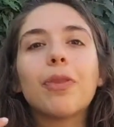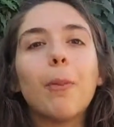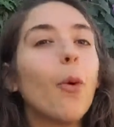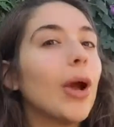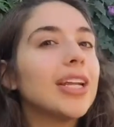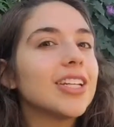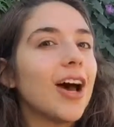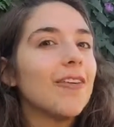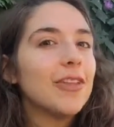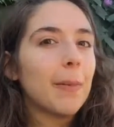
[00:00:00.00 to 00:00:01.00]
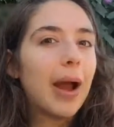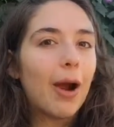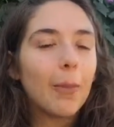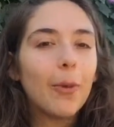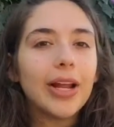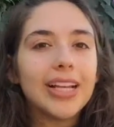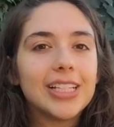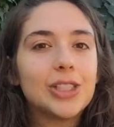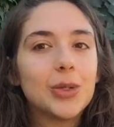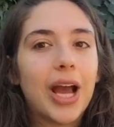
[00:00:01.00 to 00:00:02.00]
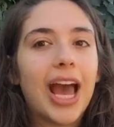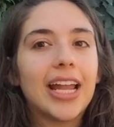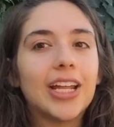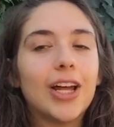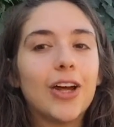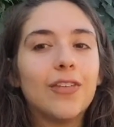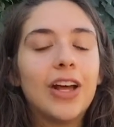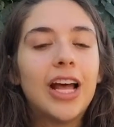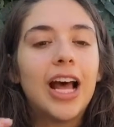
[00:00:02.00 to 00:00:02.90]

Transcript: The point of their PowerPoint is to kind of